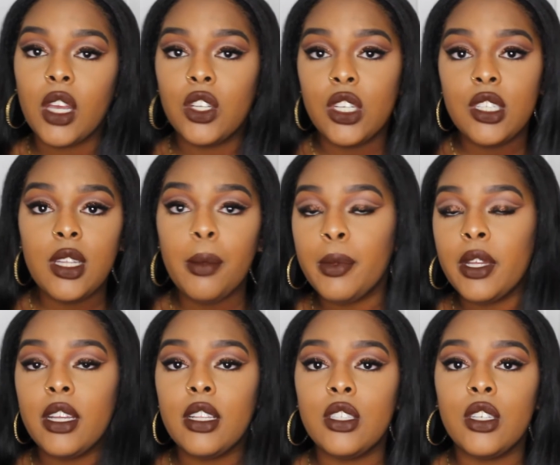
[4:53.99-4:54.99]
just
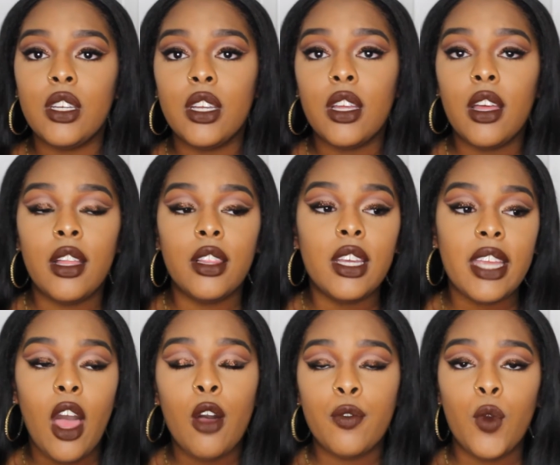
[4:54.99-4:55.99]
something to look
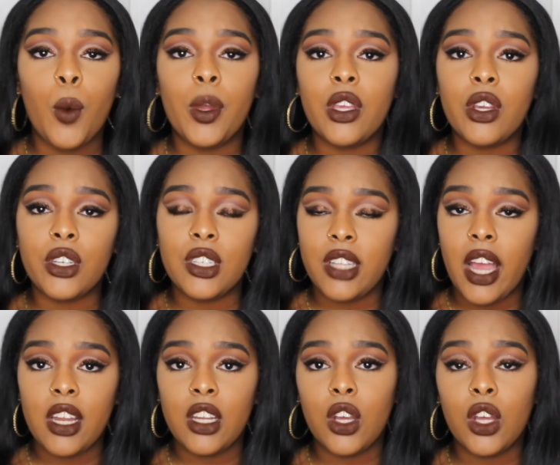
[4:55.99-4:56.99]
out for when you're
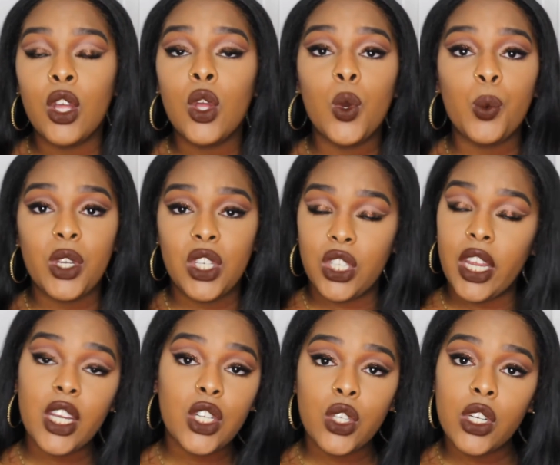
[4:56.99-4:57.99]
deciding on which
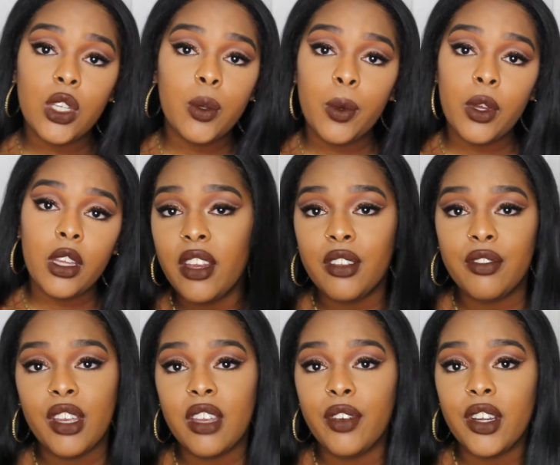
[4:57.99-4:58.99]
texture you want. Very,
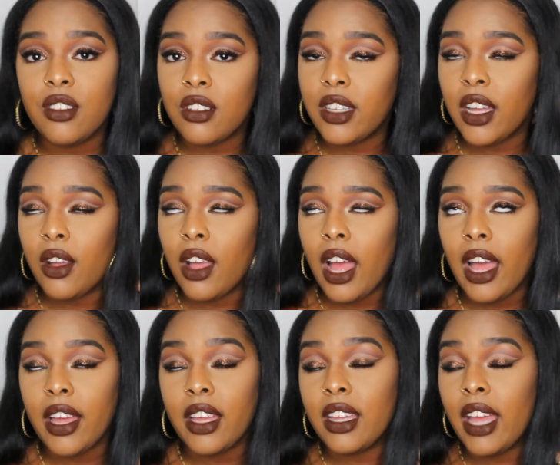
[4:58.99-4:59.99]
very versatile.
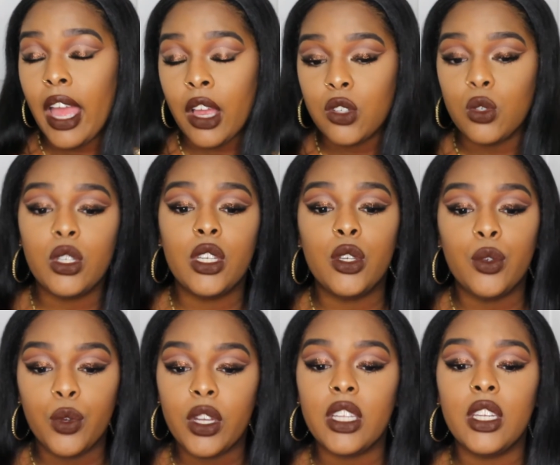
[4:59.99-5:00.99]
I actually
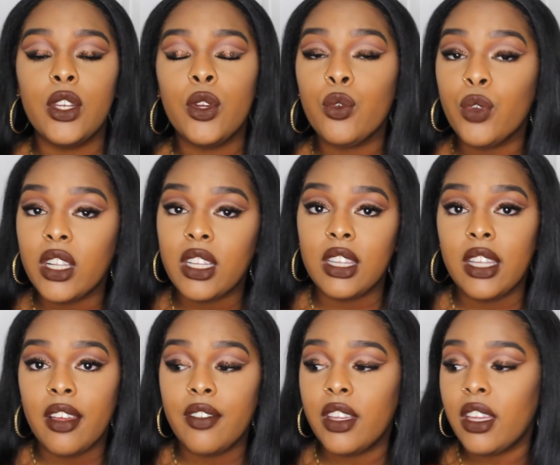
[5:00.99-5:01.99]
really, really
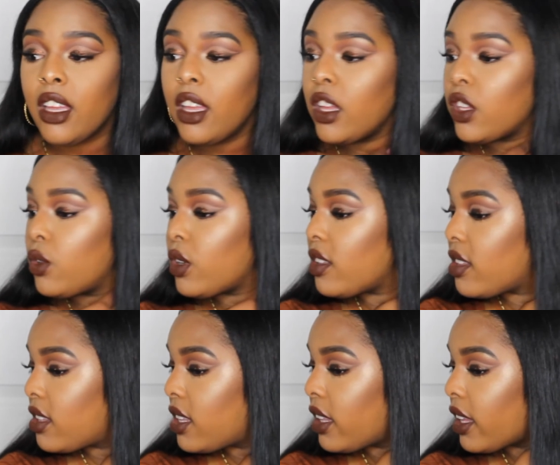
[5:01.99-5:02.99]
love it. You can
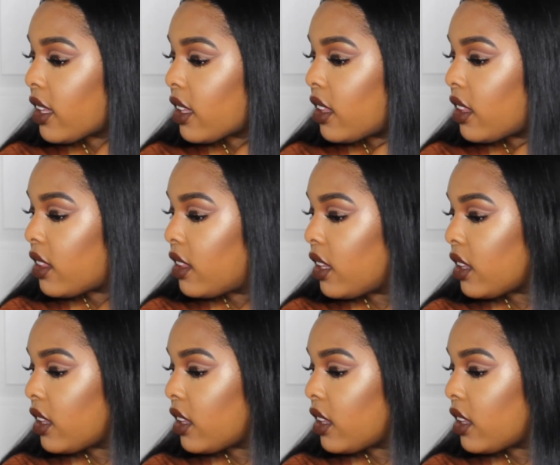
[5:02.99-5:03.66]
see like the